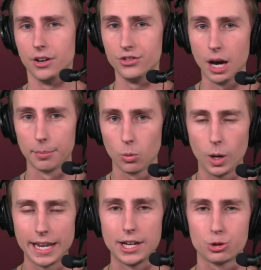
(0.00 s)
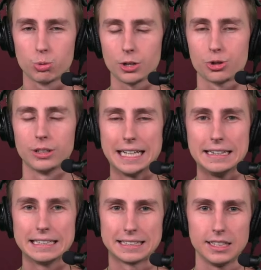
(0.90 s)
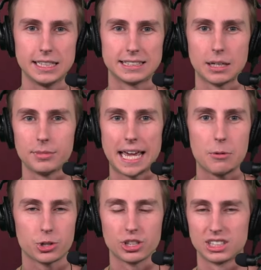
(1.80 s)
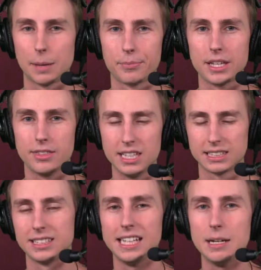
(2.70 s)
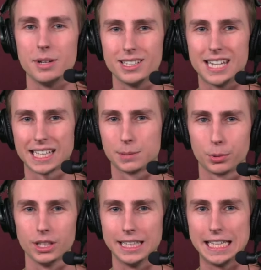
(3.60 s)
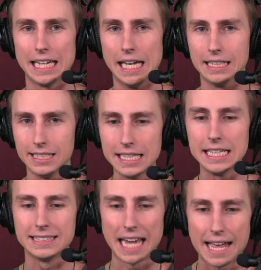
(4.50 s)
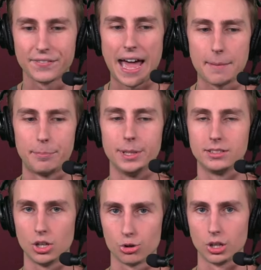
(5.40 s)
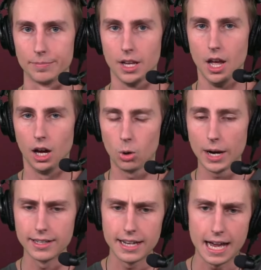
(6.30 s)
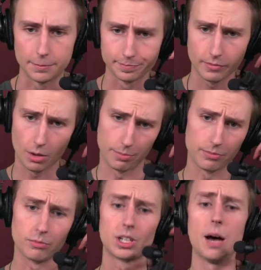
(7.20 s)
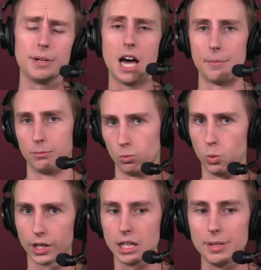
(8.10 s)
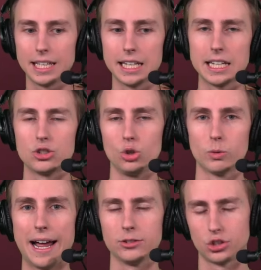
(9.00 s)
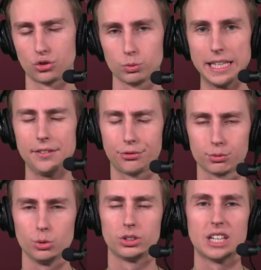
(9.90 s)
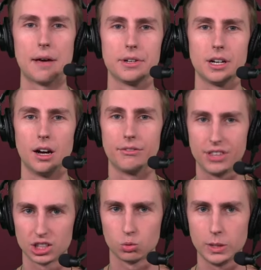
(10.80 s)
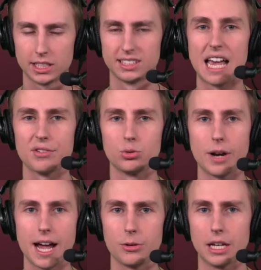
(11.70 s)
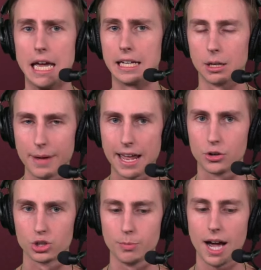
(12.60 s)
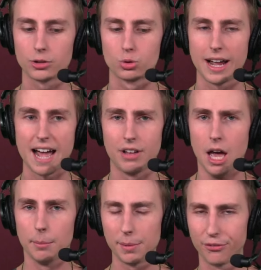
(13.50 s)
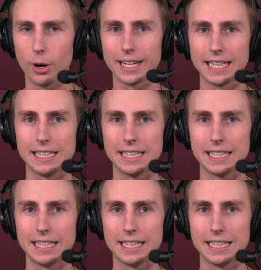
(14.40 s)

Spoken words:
number one edge rusher in this league someday, which is something this team desperately needs at that position. All right, now, coming up, we're going to be getting into rounds 3 through 7 of this week's 7-round Commanders mock draft. But before I get